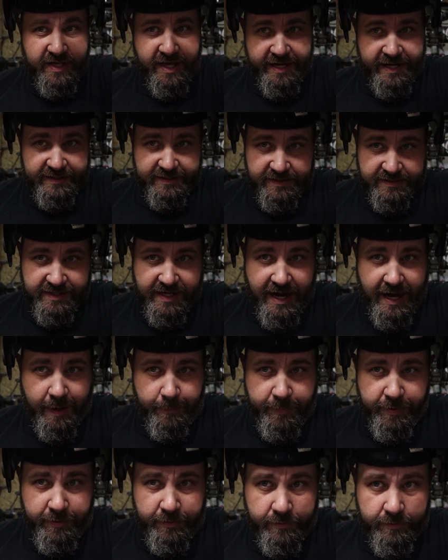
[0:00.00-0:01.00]
that at the
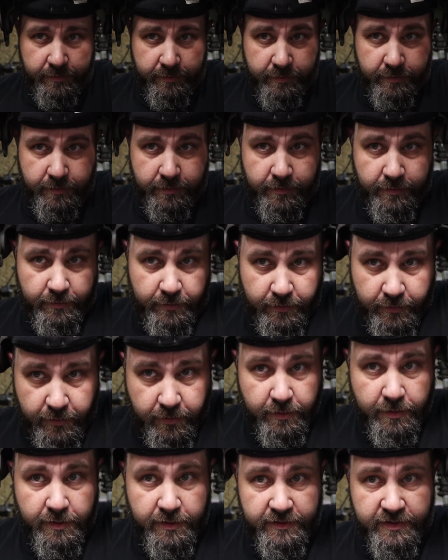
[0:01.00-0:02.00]
top,
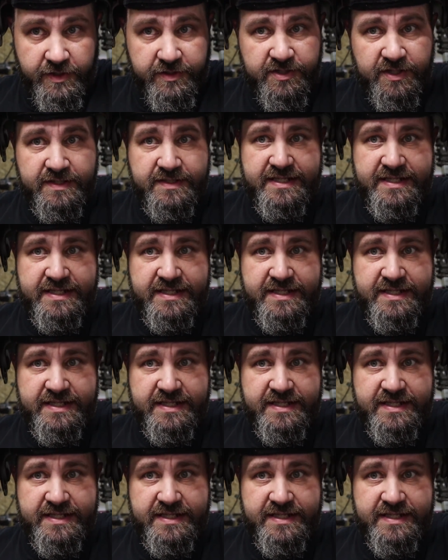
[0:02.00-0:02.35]
there's a